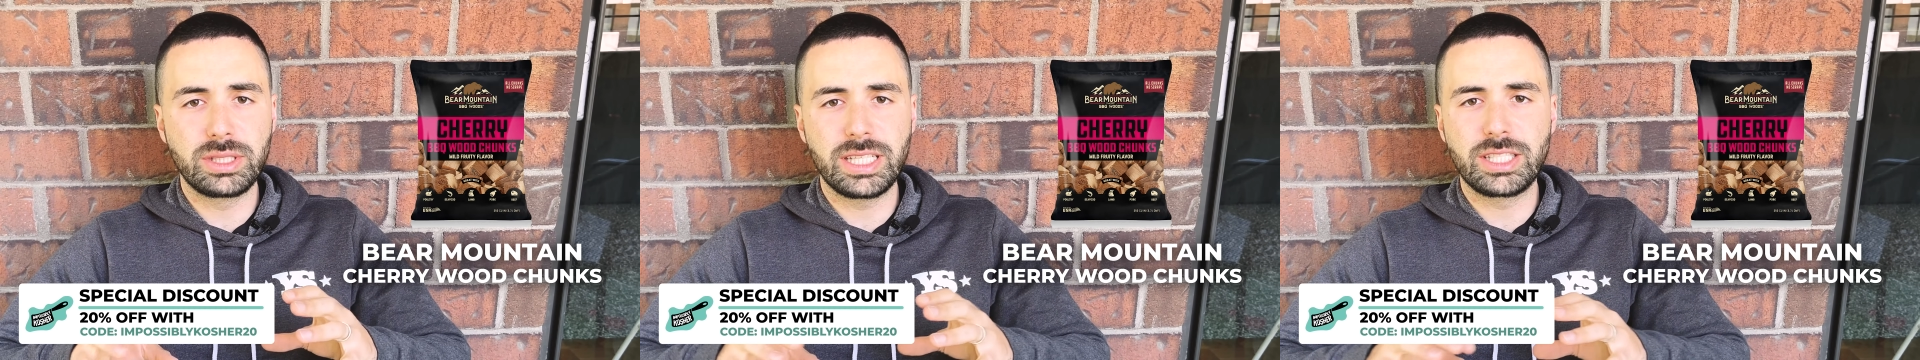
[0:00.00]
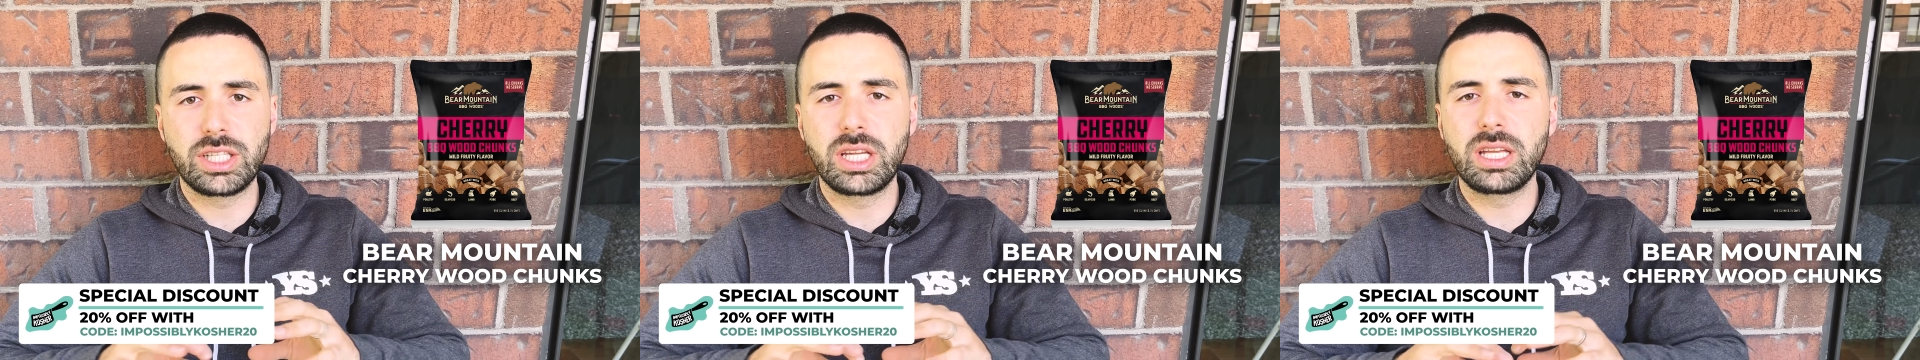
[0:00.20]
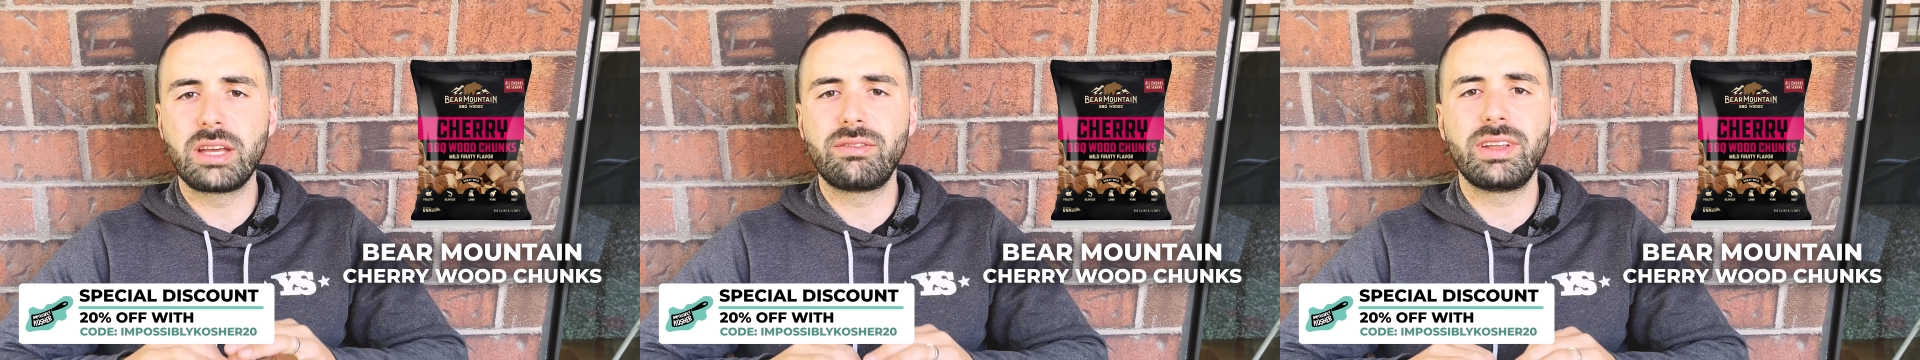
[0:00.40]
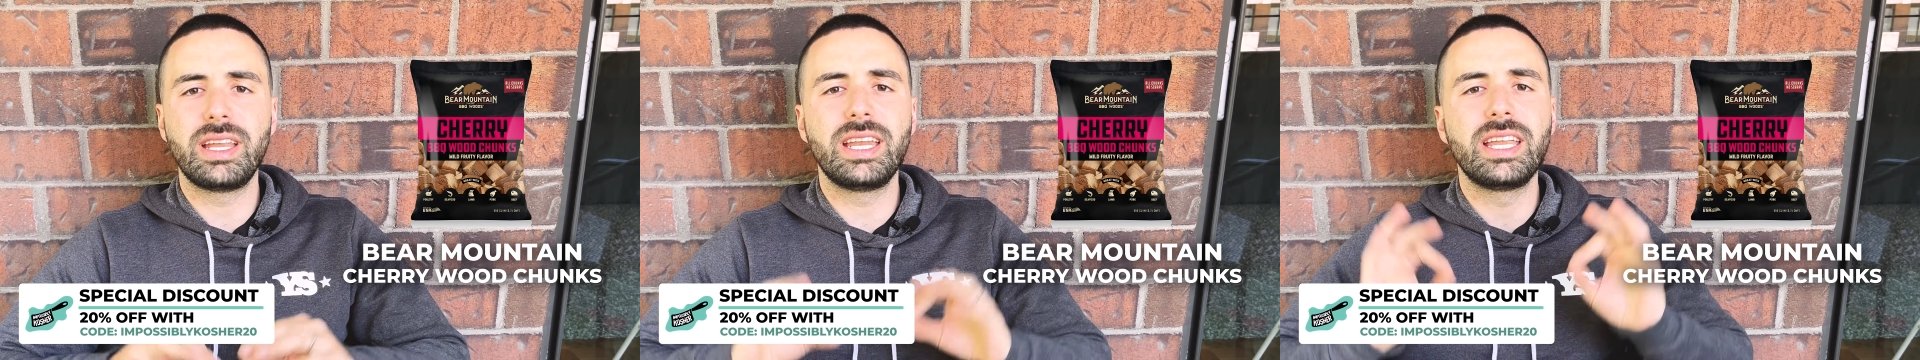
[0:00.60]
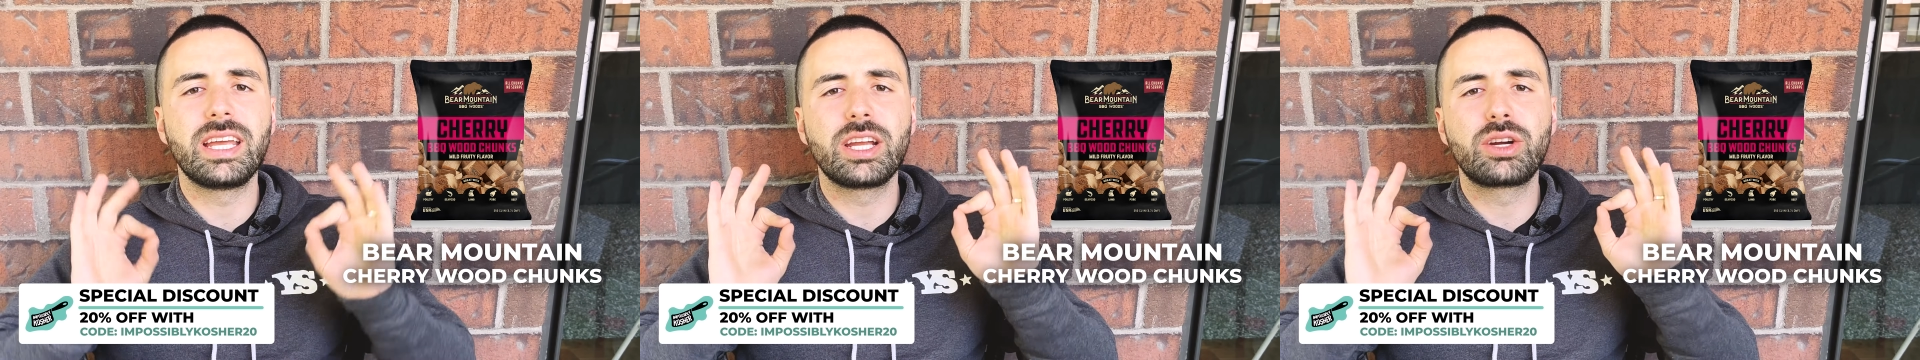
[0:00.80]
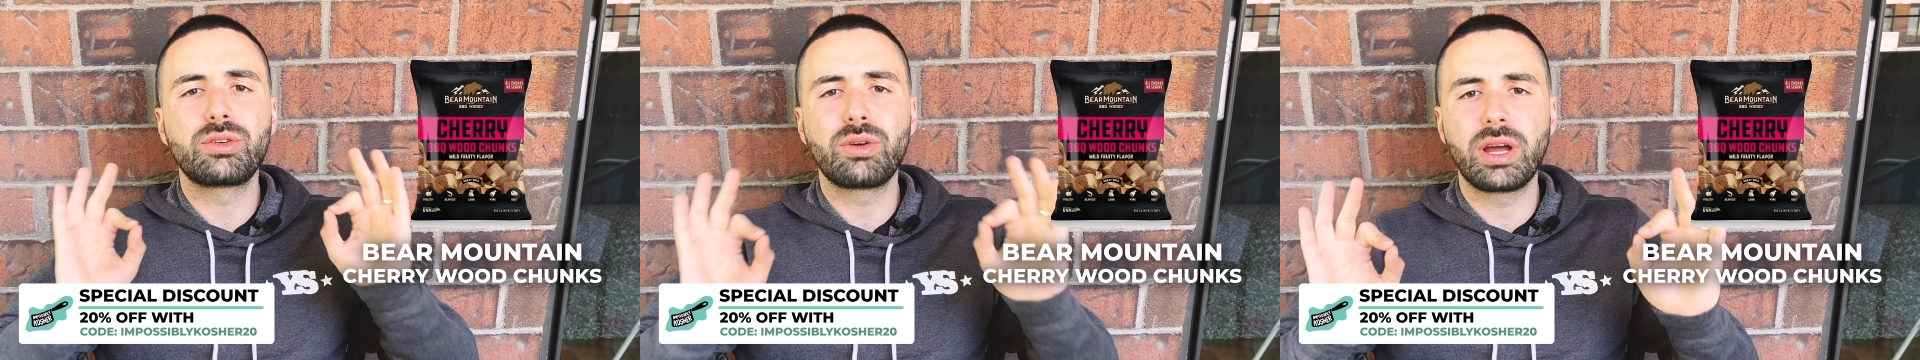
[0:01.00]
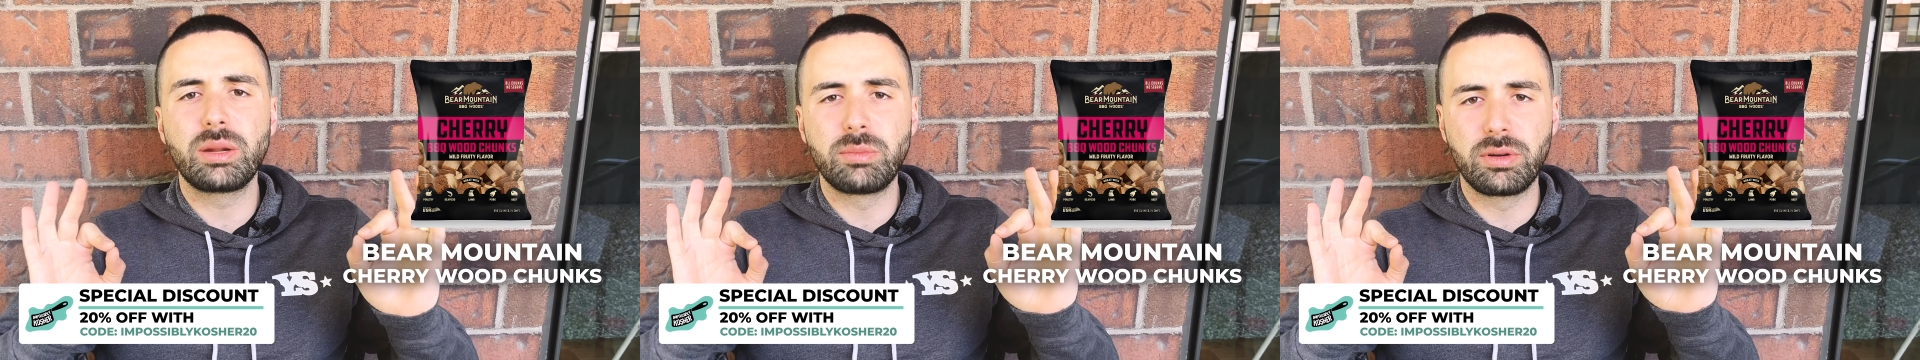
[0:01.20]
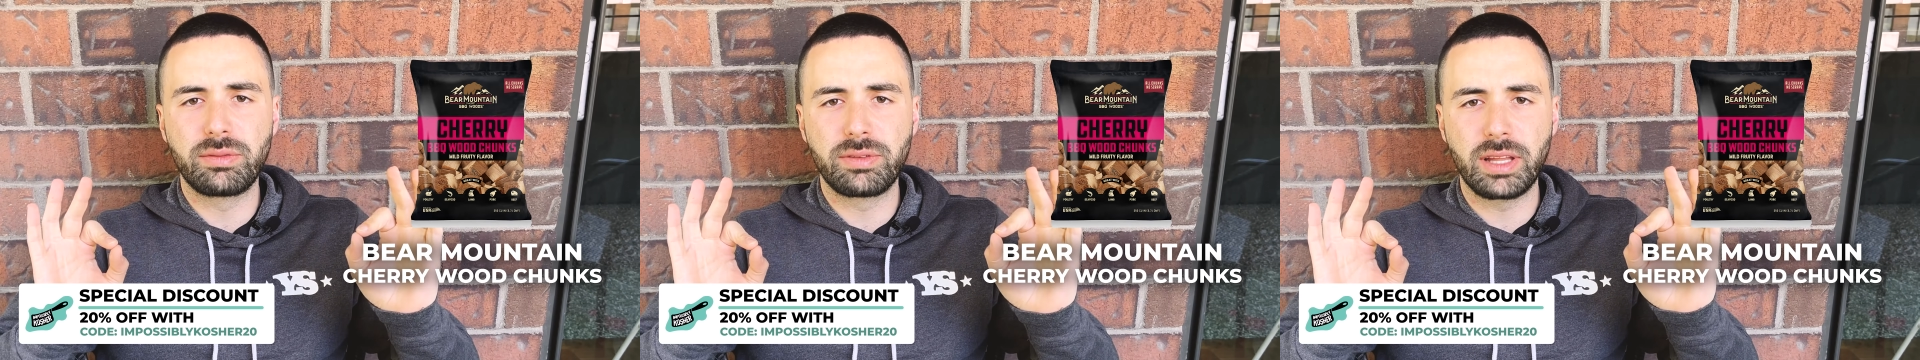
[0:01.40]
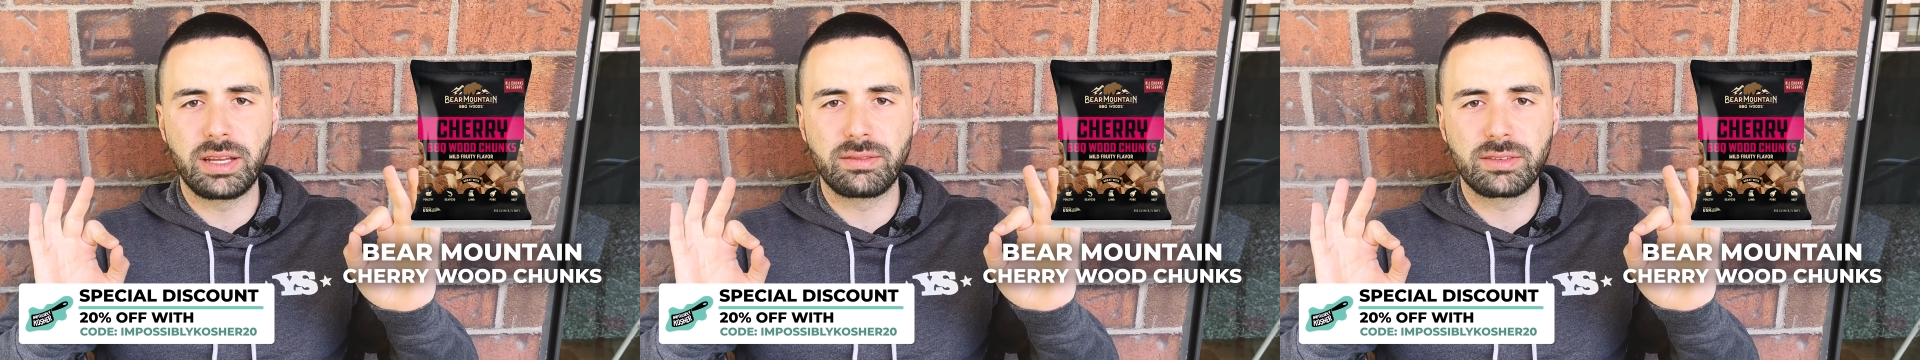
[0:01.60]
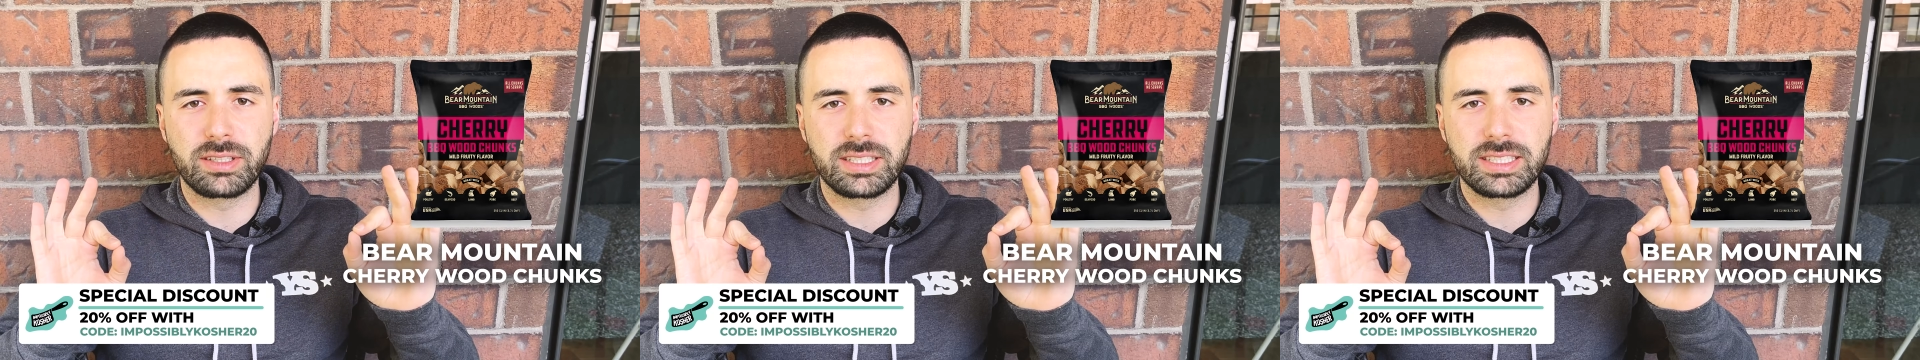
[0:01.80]
It's going to give it an incredible
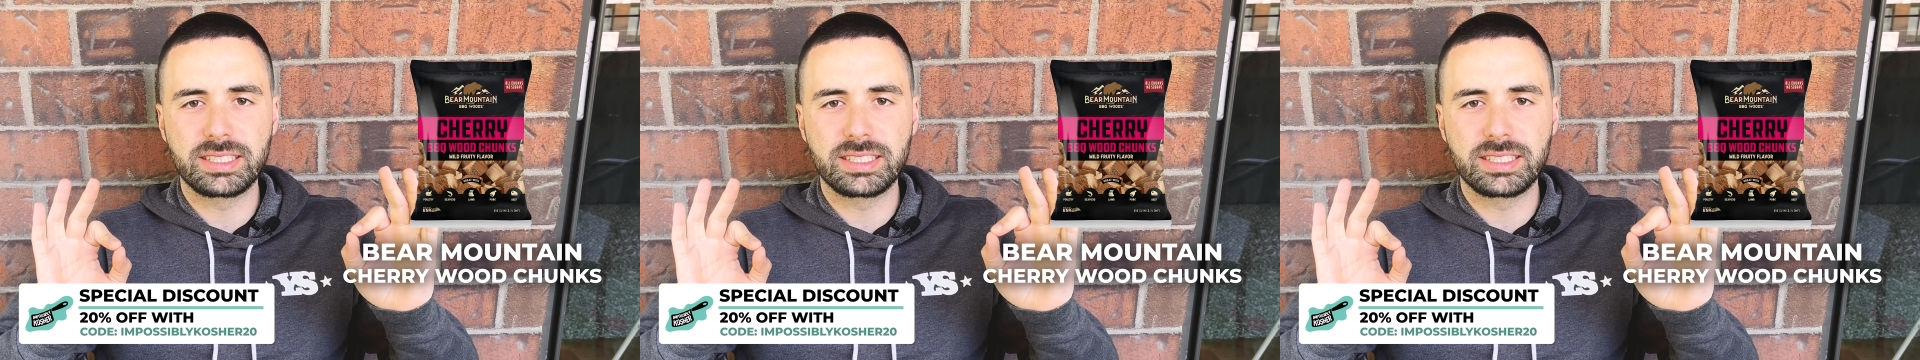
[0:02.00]
flavor.